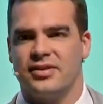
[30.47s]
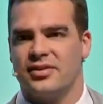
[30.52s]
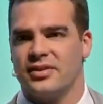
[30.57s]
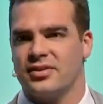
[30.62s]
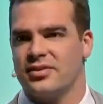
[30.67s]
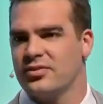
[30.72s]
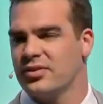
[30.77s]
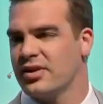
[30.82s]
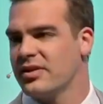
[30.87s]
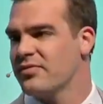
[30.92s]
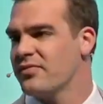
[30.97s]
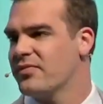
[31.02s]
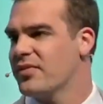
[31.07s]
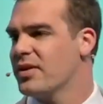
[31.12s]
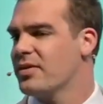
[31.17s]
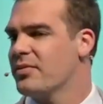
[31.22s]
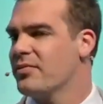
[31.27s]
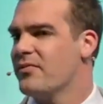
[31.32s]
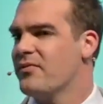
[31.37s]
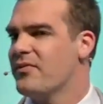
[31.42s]
including
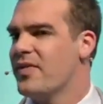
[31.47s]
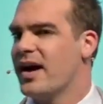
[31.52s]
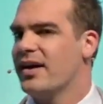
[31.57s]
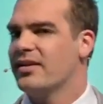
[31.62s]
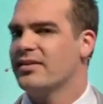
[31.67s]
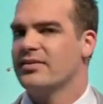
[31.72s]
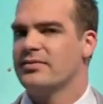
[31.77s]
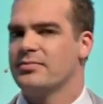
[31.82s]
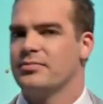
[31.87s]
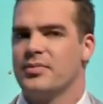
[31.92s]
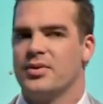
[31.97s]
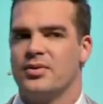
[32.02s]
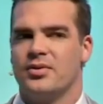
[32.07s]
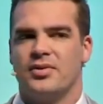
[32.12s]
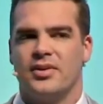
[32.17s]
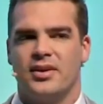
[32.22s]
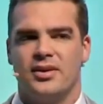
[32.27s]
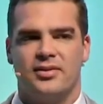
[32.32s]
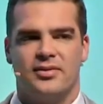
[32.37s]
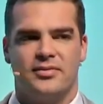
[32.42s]
film, fashion,
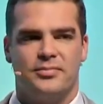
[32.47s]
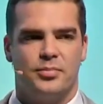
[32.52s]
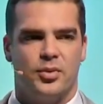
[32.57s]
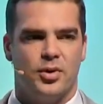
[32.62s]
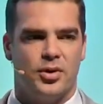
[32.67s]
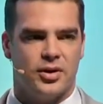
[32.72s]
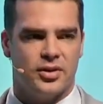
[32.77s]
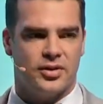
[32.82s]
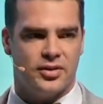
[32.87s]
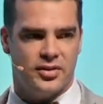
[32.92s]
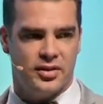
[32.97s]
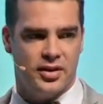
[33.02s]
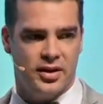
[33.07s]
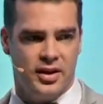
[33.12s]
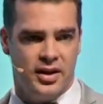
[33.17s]
music, sports,